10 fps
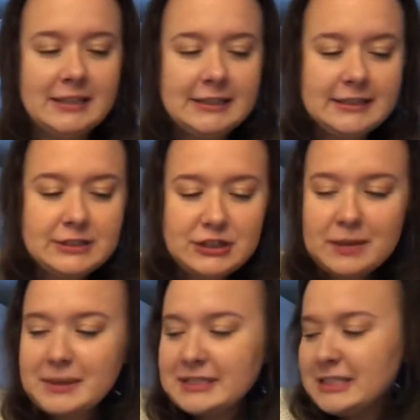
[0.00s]
The
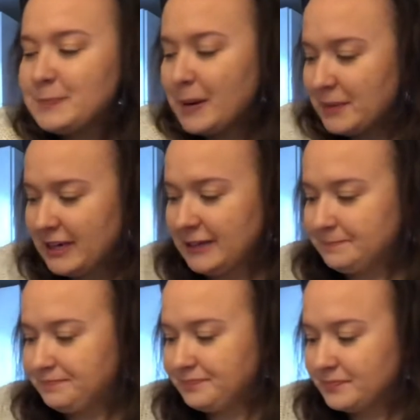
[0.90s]
Starbucks is pumpkin-y,
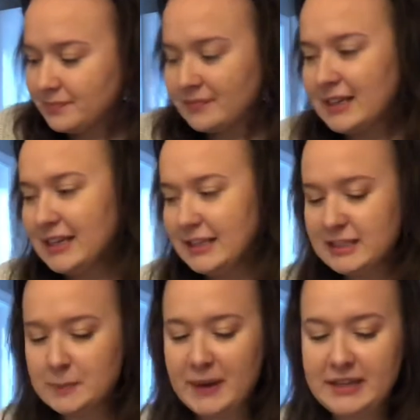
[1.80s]
it's
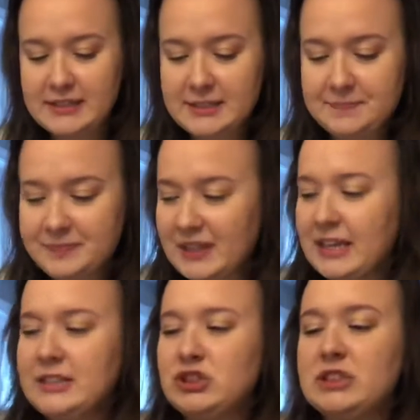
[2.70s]
spiced,
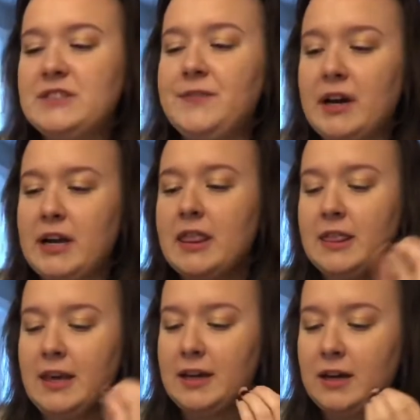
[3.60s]
it's just very
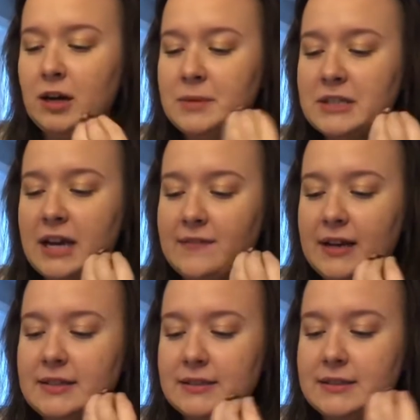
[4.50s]
thick. It almost kind of
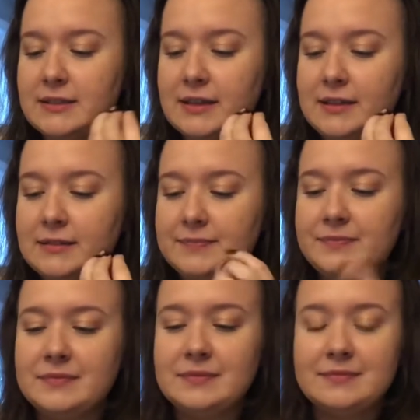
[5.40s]
has this like,
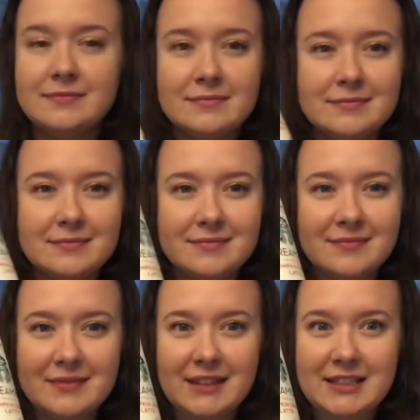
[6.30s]

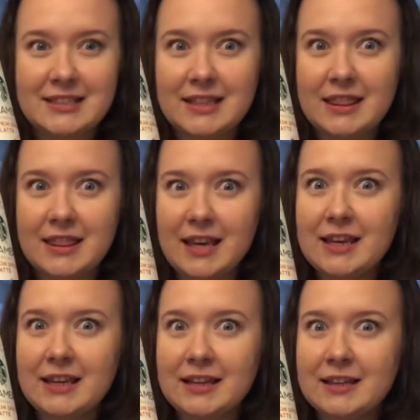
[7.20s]
this thick